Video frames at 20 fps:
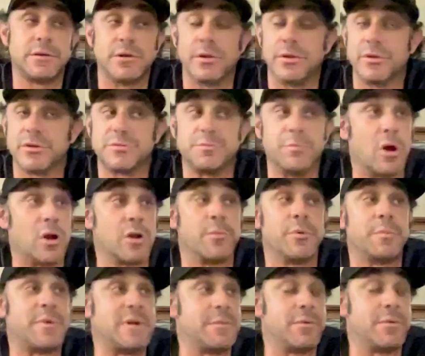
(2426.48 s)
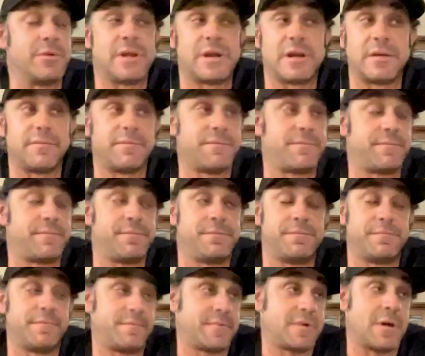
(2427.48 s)
there's multiple people that have
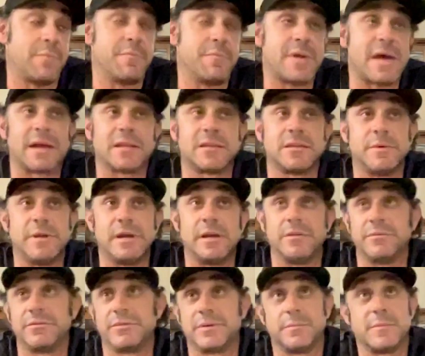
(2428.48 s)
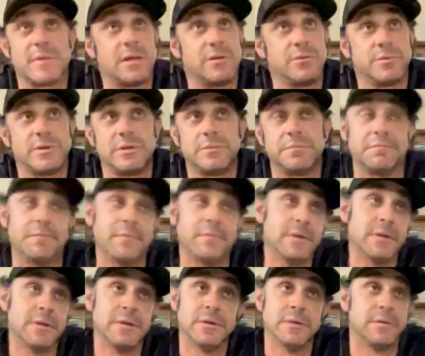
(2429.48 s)
come back to me, and sometimes we
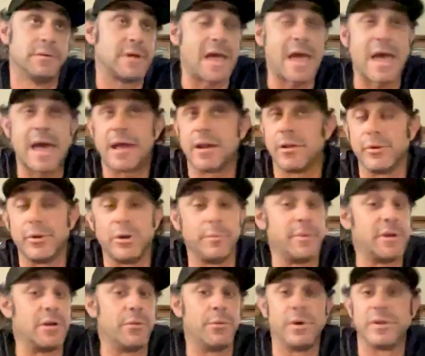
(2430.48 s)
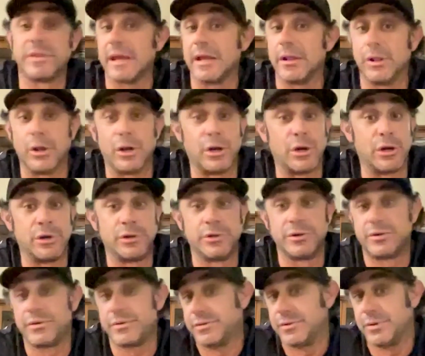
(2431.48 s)
add a little bit of what they
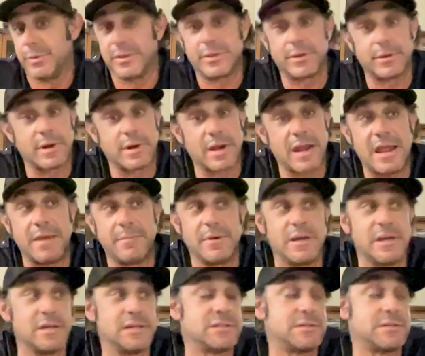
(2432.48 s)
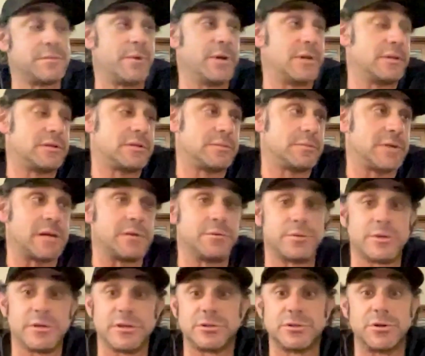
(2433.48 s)
learned to what their game is, but sometimes
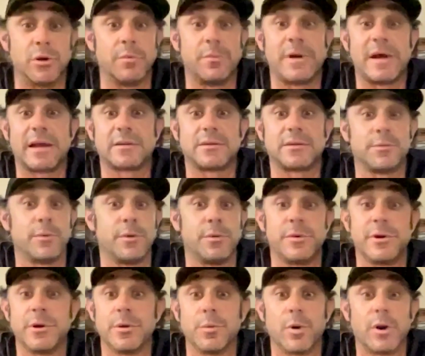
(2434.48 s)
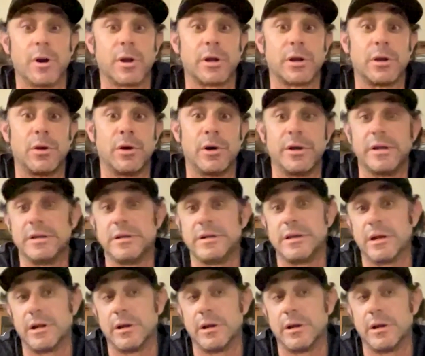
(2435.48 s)
we just go back to what we were working on. And,